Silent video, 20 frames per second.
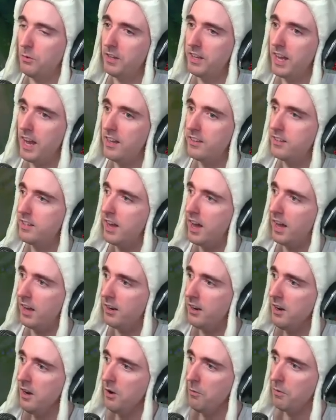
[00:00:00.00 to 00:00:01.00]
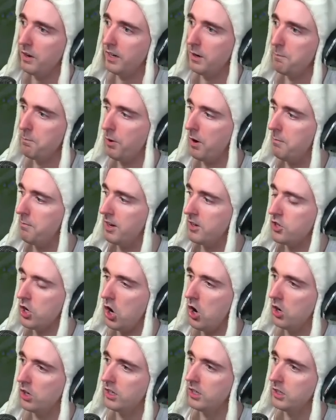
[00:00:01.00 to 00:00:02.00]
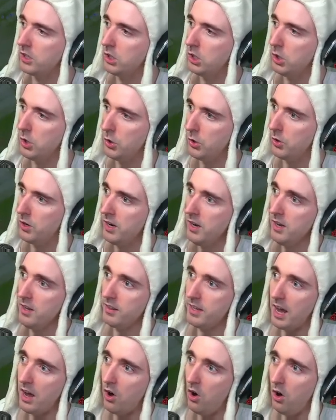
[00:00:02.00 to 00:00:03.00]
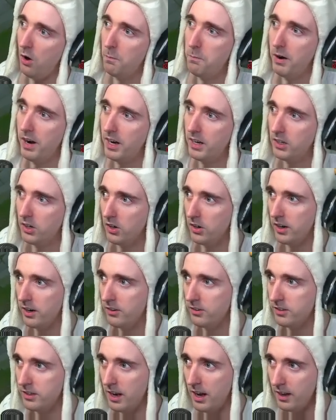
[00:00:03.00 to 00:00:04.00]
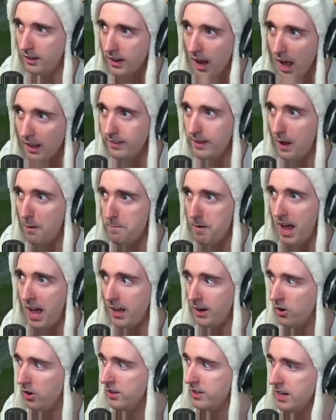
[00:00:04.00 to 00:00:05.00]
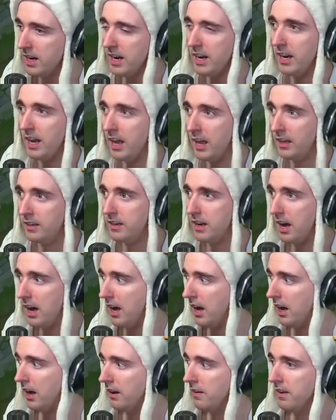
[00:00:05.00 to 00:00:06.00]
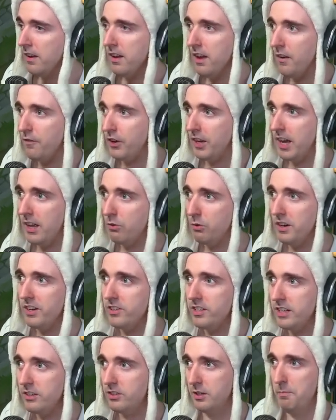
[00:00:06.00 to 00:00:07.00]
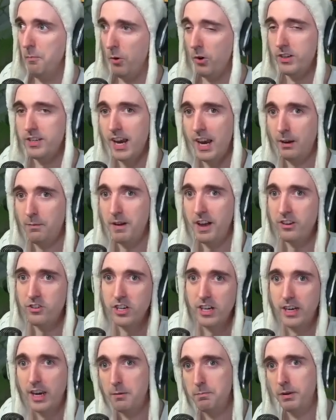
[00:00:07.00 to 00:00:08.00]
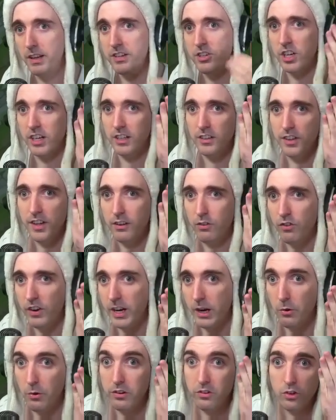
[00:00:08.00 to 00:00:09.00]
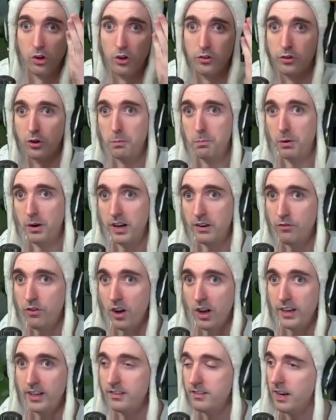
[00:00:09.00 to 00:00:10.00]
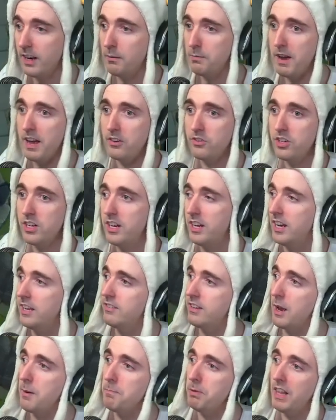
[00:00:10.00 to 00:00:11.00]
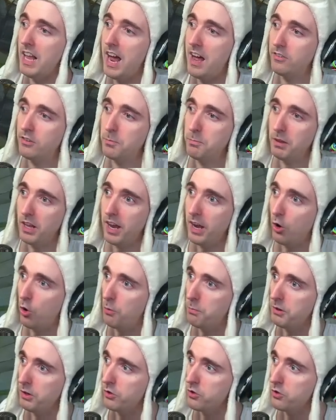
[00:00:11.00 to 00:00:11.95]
with that said, we can pretty much all conclude that Hullbreaker is not that bad on Yi. And if you guys want to see some more Tank Mash Yi gameplay, check out this video. It was also pretty fun, and Tank Mash Yi is a blast to play. I hope you